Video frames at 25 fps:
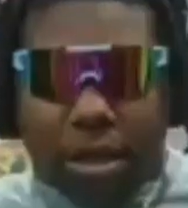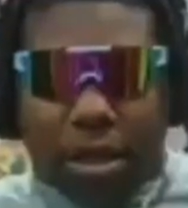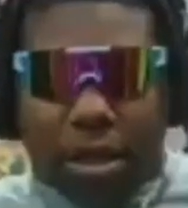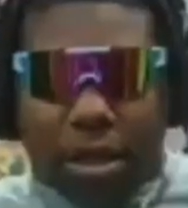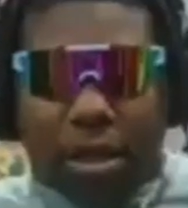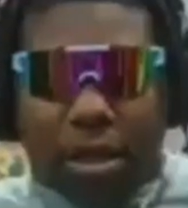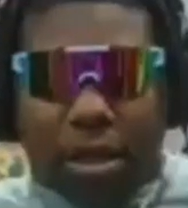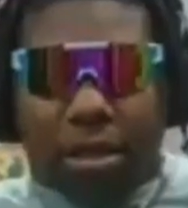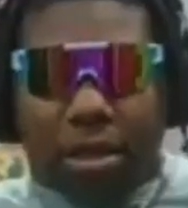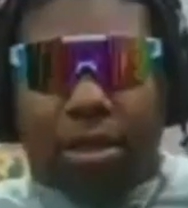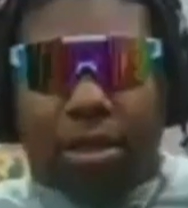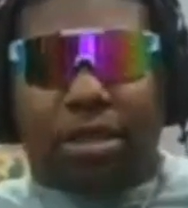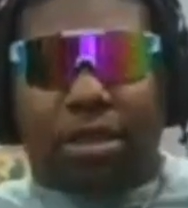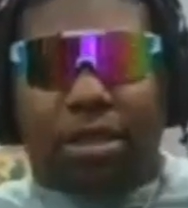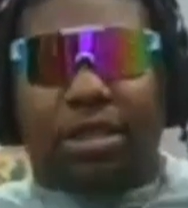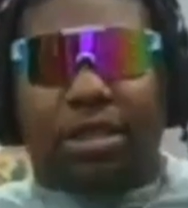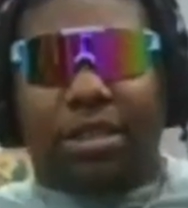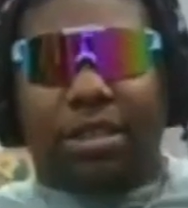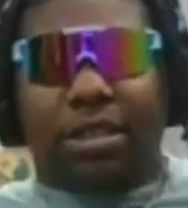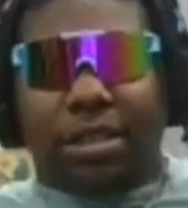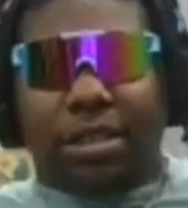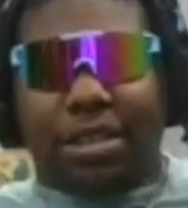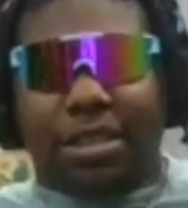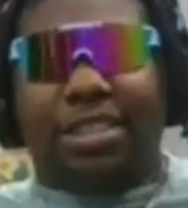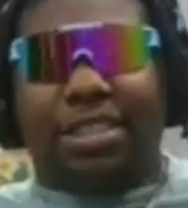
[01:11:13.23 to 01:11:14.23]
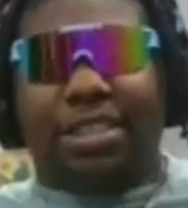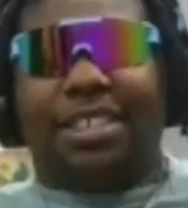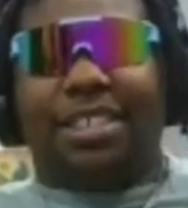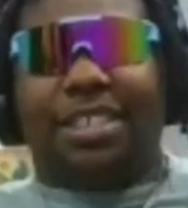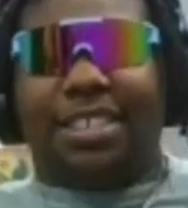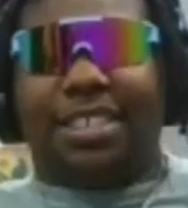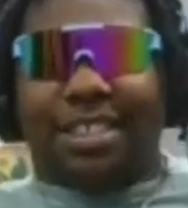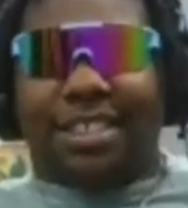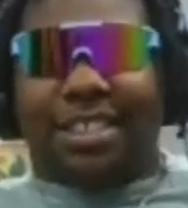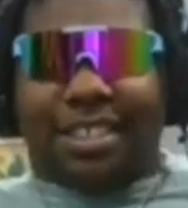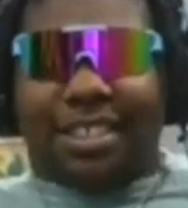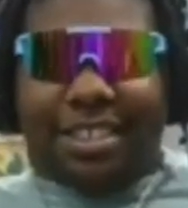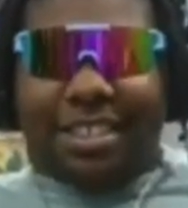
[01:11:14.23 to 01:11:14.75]
this like
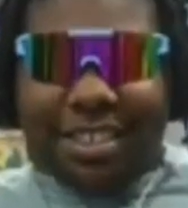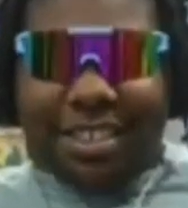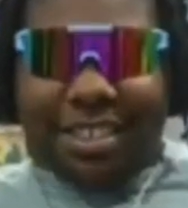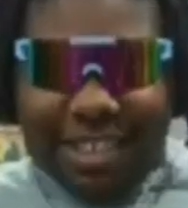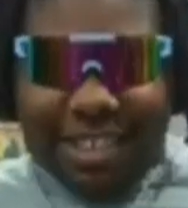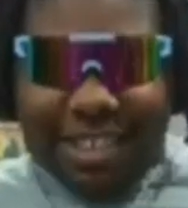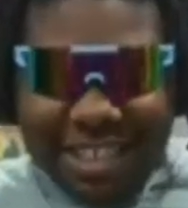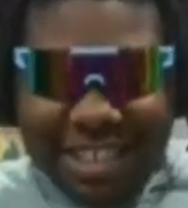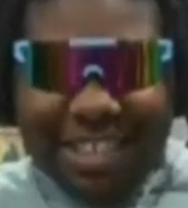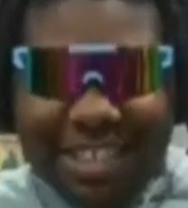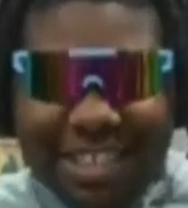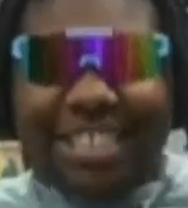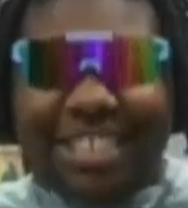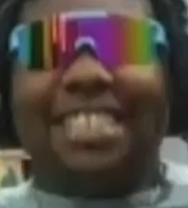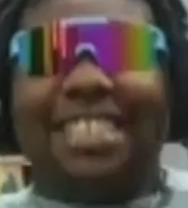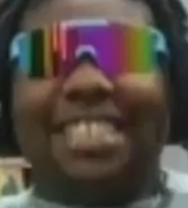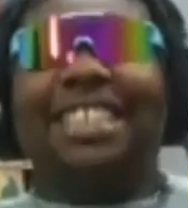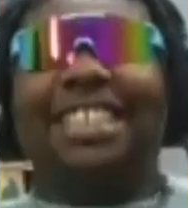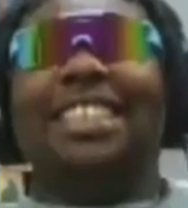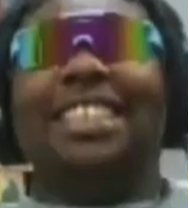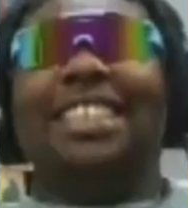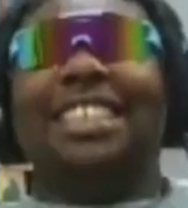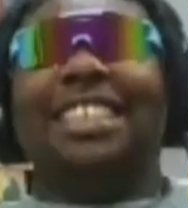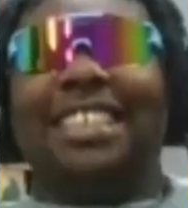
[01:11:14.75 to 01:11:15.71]
this way. it's my